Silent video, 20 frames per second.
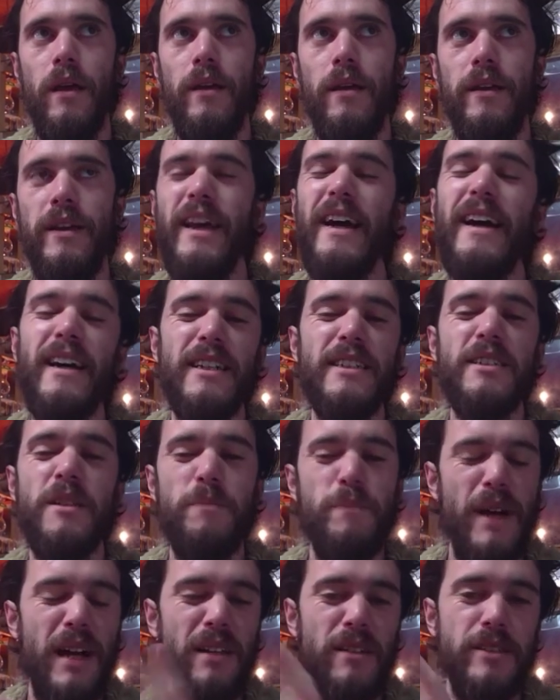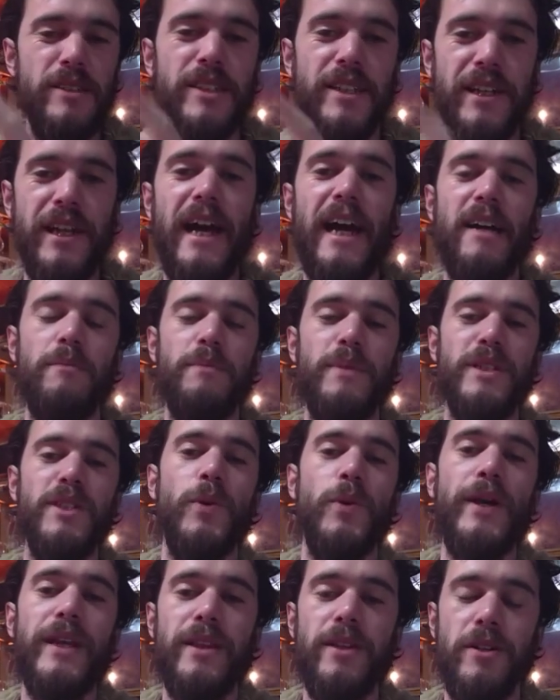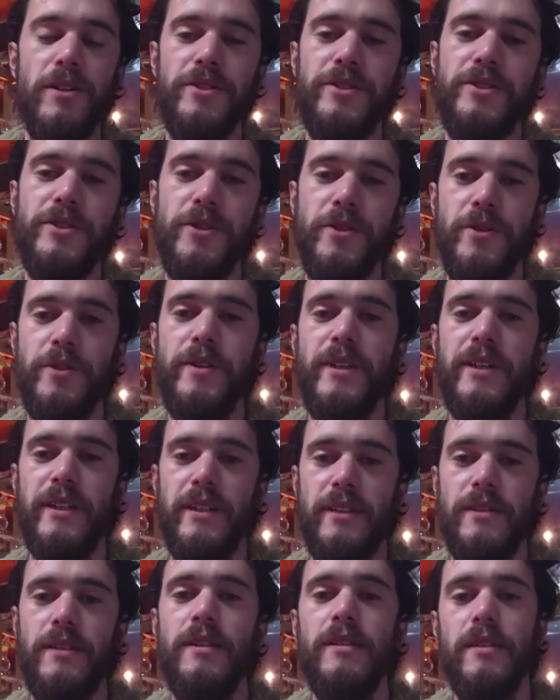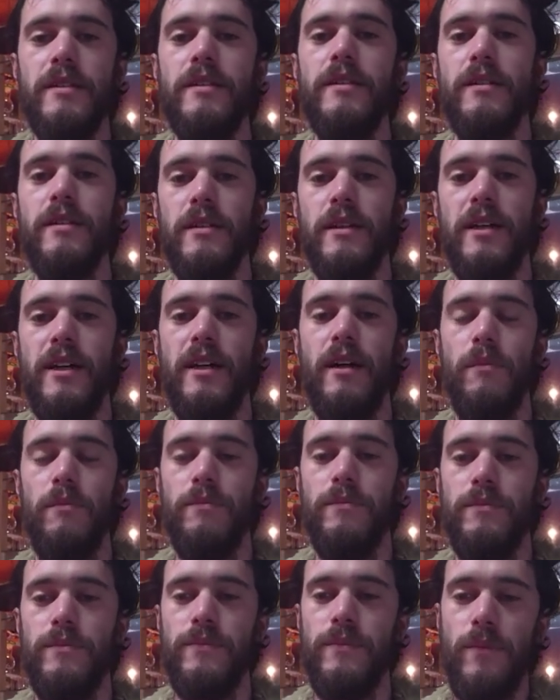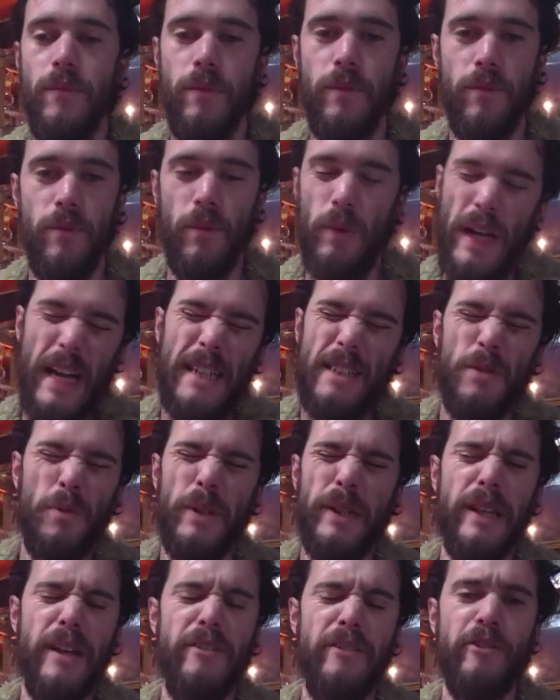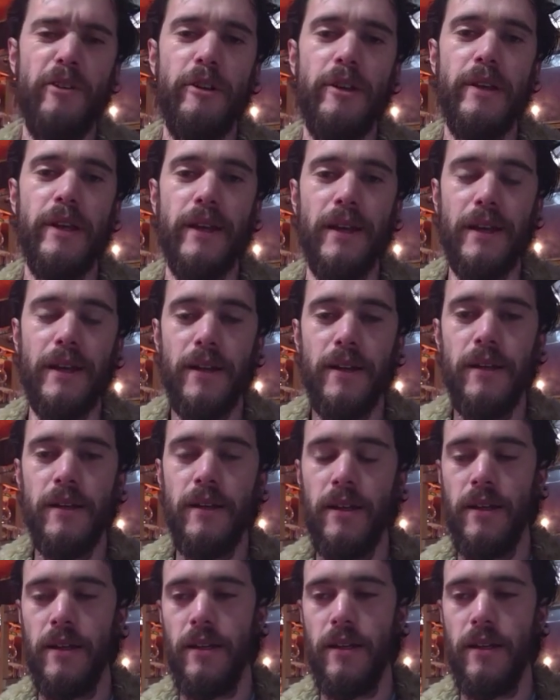Yeah, it's a balancing act yeah. between those things. Um, as with everything. Sure.